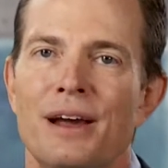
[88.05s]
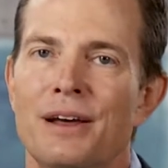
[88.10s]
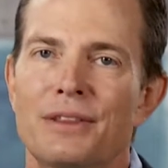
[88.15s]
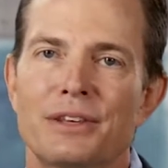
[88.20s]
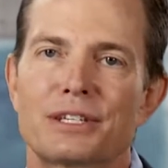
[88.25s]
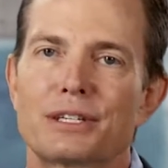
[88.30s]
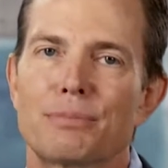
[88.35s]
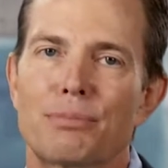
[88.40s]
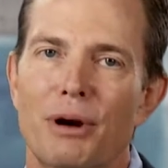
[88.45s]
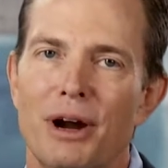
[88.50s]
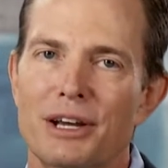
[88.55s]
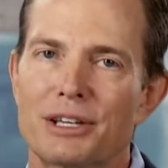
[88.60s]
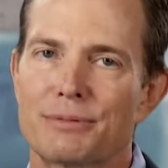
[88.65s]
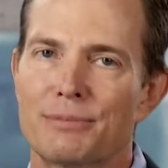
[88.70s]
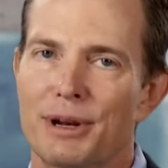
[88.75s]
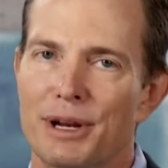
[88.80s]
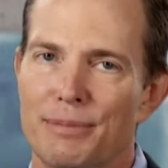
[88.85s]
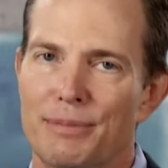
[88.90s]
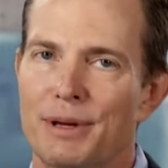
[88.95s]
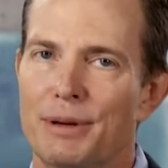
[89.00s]
This surprised
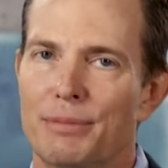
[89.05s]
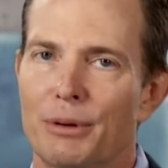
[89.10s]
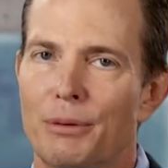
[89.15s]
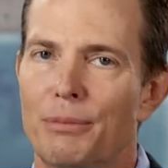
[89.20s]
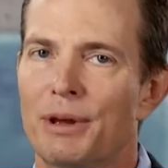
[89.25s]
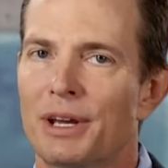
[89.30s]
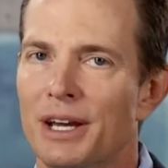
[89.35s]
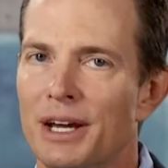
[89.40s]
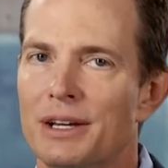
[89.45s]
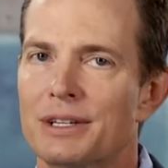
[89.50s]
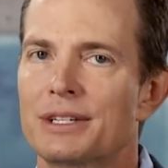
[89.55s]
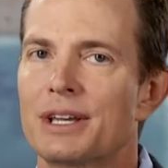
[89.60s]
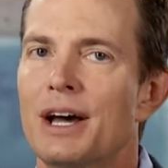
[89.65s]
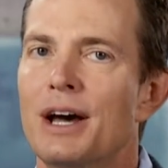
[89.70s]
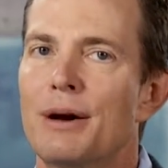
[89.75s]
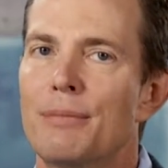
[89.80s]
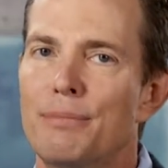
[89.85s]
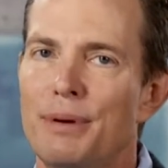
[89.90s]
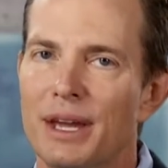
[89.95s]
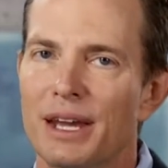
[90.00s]
many people because
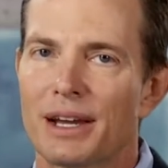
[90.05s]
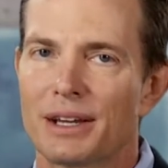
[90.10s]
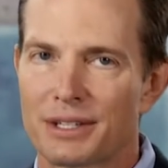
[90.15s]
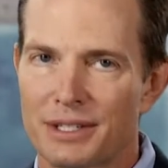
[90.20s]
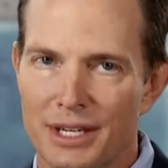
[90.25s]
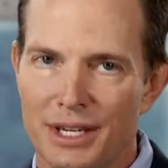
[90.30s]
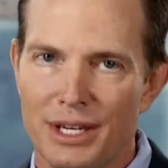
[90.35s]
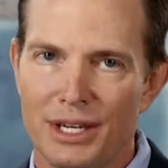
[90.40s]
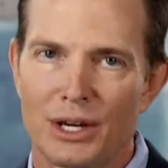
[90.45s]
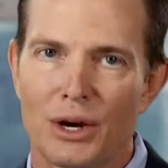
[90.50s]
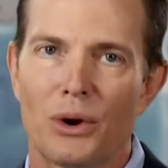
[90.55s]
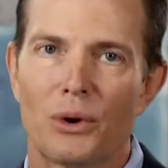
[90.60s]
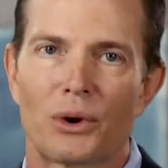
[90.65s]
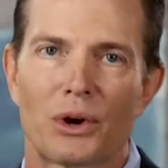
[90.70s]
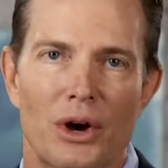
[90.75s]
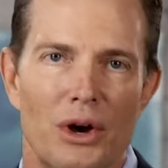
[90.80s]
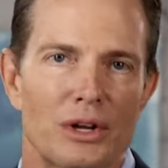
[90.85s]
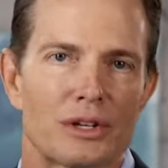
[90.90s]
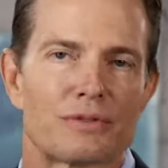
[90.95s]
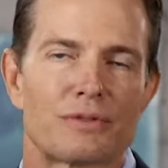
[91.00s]
being a CEO
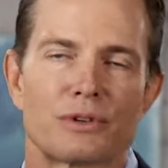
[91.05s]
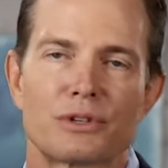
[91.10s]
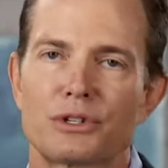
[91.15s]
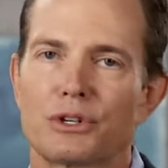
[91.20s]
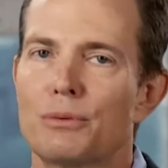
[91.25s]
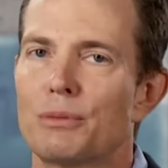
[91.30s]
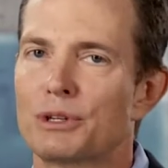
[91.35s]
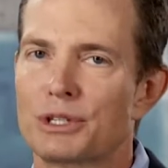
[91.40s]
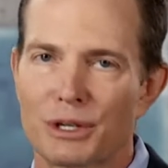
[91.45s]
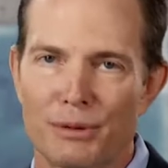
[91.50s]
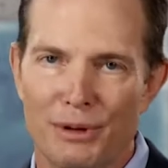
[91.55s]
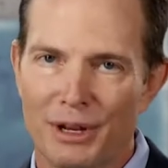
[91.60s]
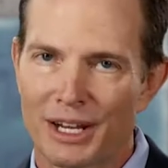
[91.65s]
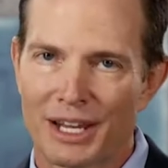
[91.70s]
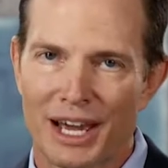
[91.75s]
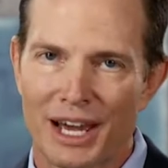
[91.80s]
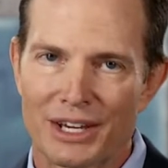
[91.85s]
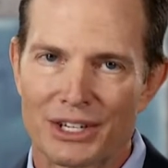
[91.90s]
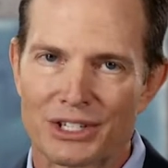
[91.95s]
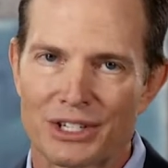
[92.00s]
calls for so much
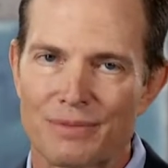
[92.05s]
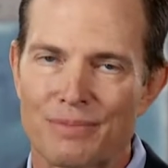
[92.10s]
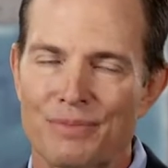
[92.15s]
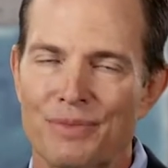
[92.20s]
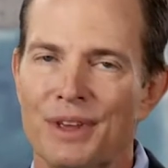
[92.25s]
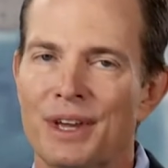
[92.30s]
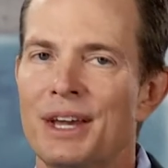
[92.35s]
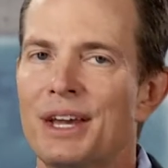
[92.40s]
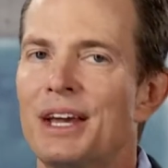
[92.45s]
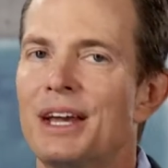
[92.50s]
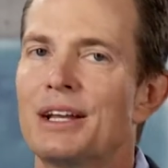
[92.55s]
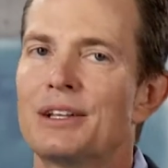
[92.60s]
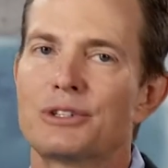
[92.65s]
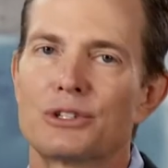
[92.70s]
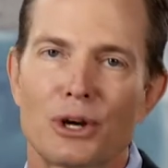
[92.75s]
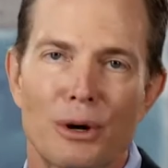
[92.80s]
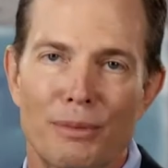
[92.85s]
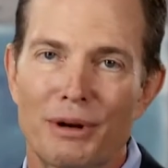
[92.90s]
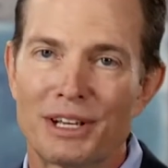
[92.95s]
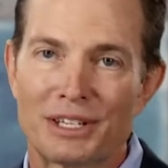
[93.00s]
communication in
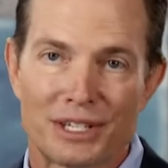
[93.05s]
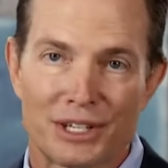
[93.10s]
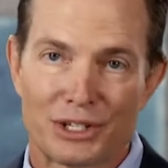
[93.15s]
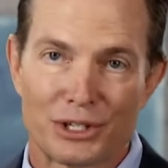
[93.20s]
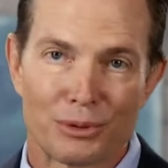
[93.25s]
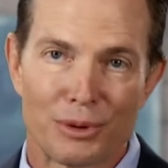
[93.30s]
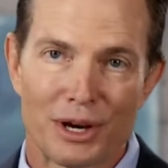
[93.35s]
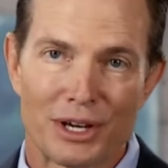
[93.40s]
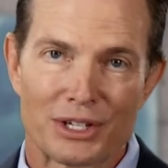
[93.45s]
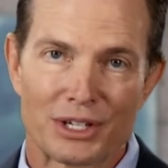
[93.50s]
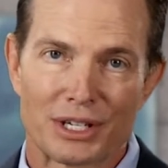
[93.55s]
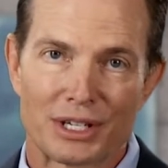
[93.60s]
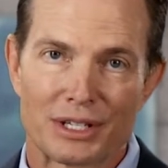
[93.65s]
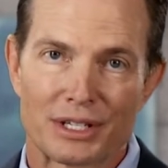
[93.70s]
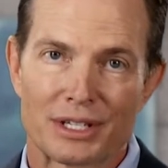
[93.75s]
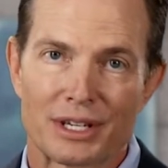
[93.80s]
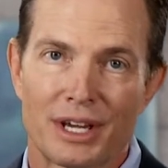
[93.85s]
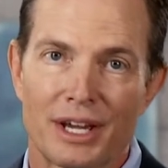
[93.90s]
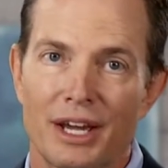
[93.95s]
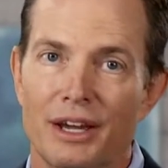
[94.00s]
so many
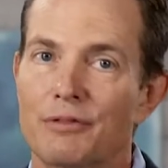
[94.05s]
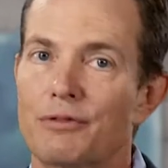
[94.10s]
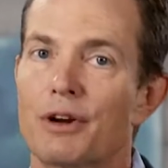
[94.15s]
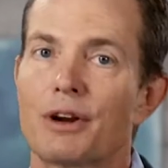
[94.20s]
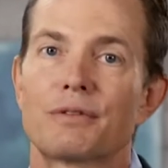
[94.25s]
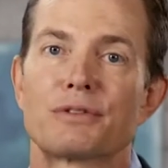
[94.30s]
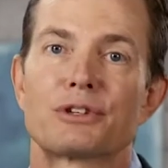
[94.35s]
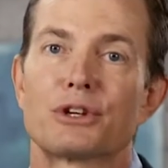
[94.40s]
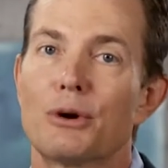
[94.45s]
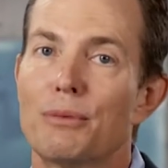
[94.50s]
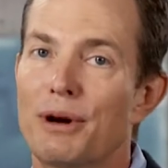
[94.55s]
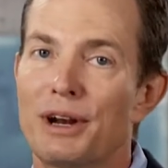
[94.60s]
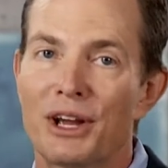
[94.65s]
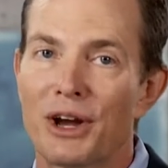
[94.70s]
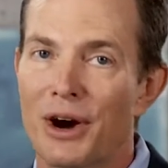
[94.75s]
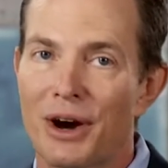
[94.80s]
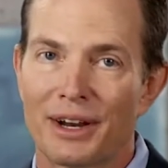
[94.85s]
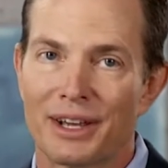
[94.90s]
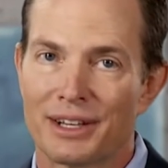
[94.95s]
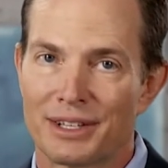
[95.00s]
situations, in front of so
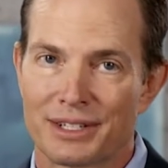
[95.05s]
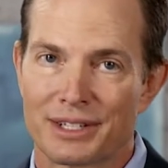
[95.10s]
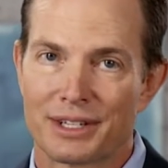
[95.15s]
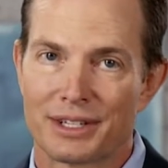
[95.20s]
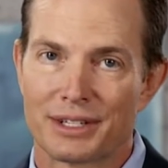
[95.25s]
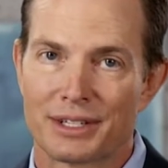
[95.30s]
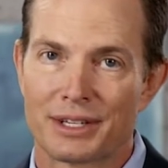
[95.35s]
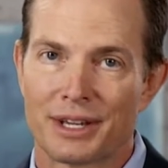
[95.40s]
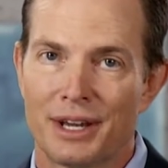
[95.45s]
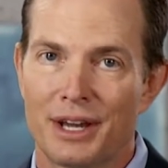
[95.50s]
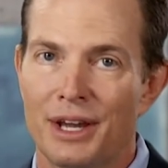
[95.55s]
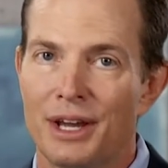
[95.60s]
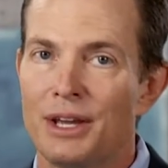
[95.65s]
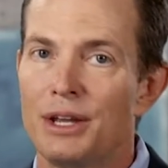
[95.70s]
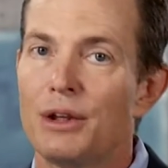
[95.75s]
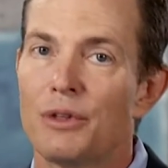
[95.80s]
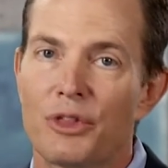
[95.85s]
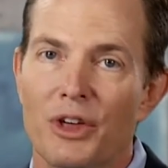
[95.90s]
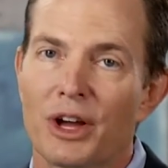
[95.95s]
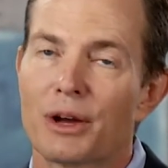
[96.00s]
many audiences,
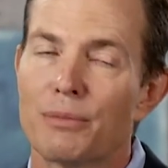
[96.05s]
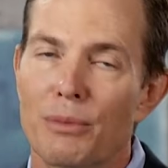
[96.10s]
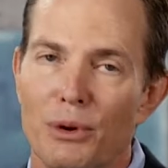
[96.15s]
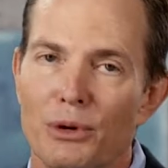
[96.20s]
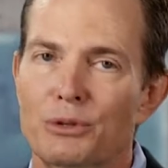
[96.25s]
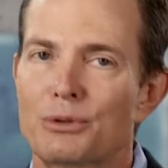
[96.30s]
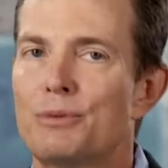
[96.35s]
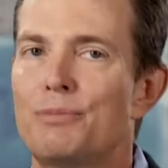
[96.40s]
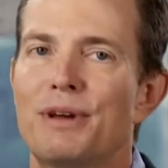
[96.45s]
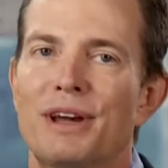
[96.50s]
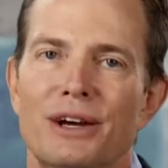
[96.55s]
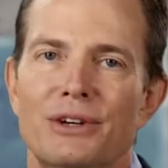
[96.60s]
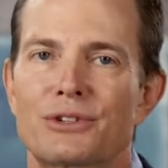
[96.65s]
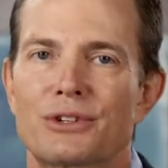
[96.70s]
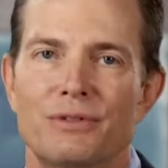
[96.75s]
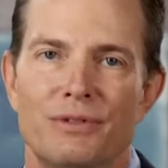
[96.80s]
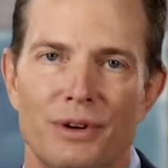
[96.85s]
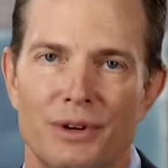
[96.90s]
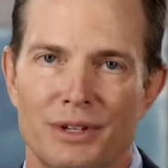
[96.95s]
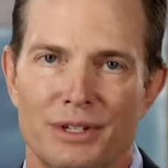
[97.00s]
you'd think most would be
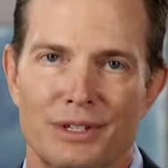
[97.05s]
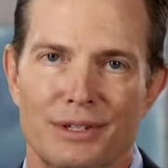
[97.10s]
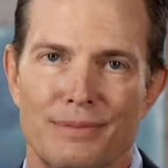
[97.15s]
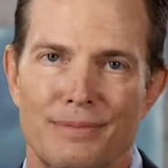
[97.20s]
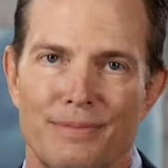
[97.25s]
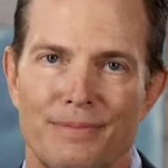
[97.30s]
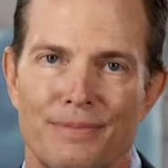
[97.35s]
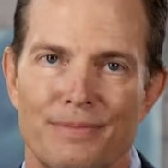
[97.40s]
extroverts.